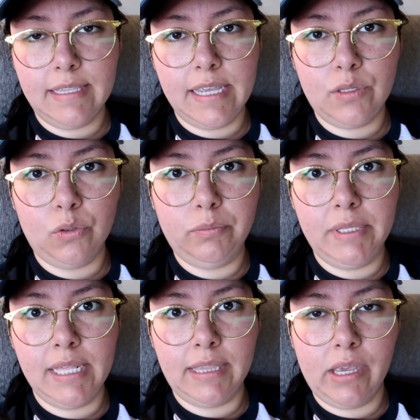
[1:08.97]
They told
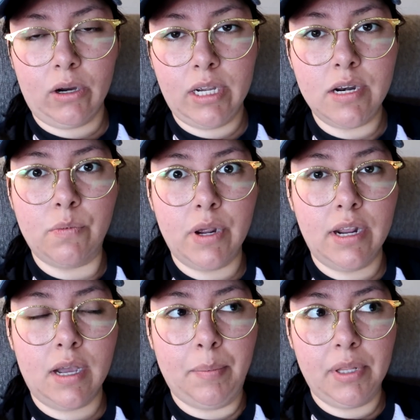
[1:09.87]
me that they are gonna run
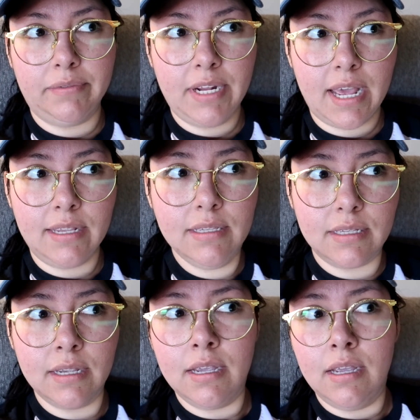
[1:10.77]
a couple of tests,